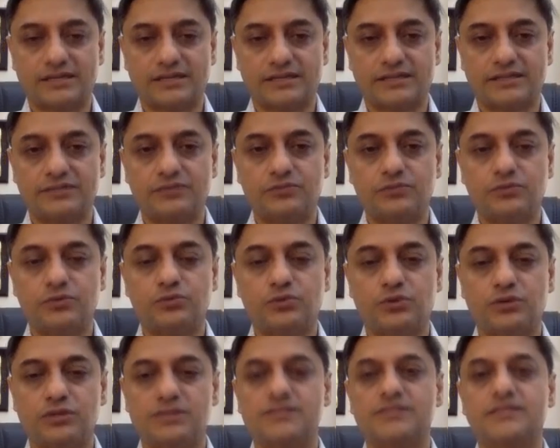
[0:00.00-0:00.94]
It
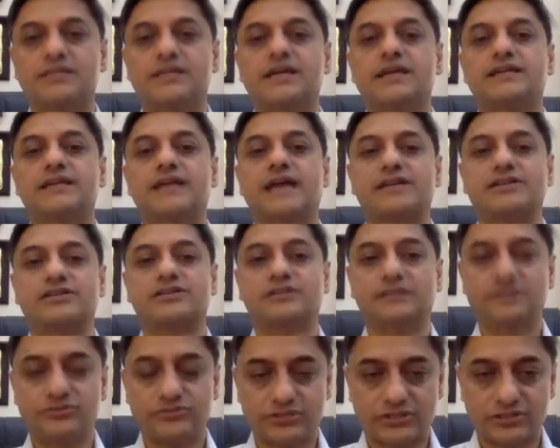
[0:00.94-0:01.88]
wasn't in our national
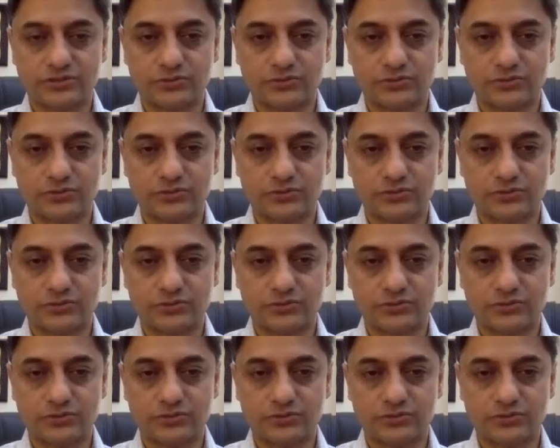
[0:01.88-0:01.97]
interest.